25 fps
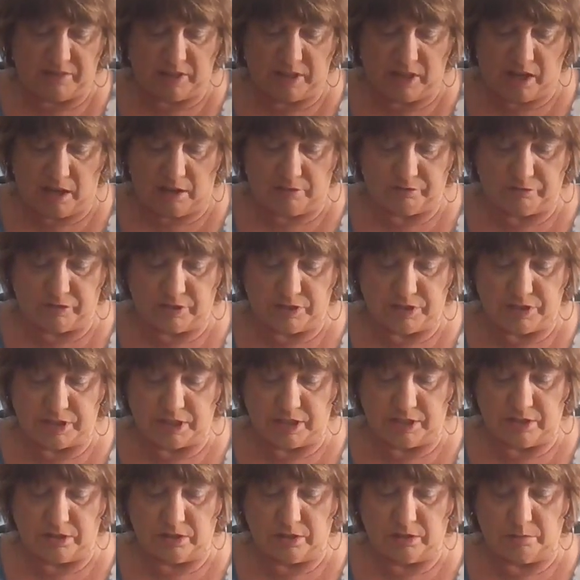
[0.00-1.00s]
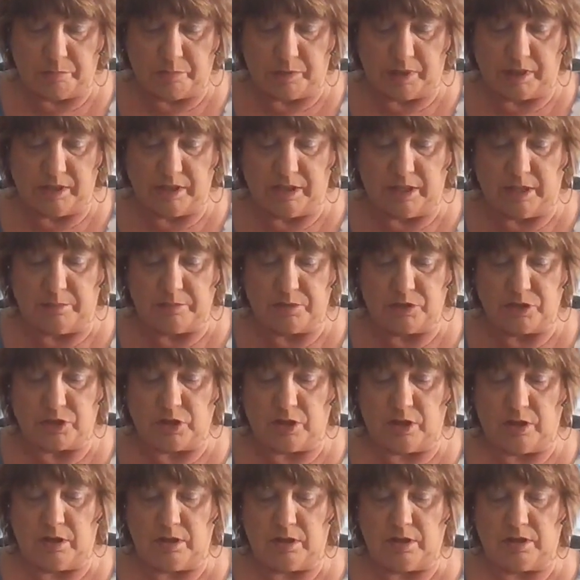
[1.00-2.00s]
have an Alfred Dunner button-up
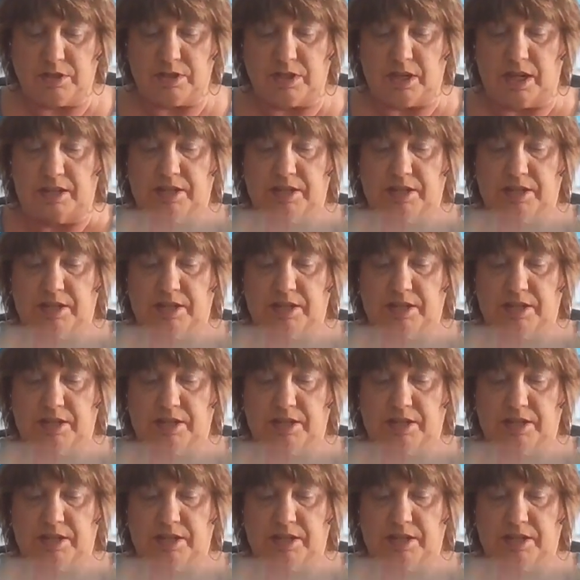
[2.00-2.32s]
shirt,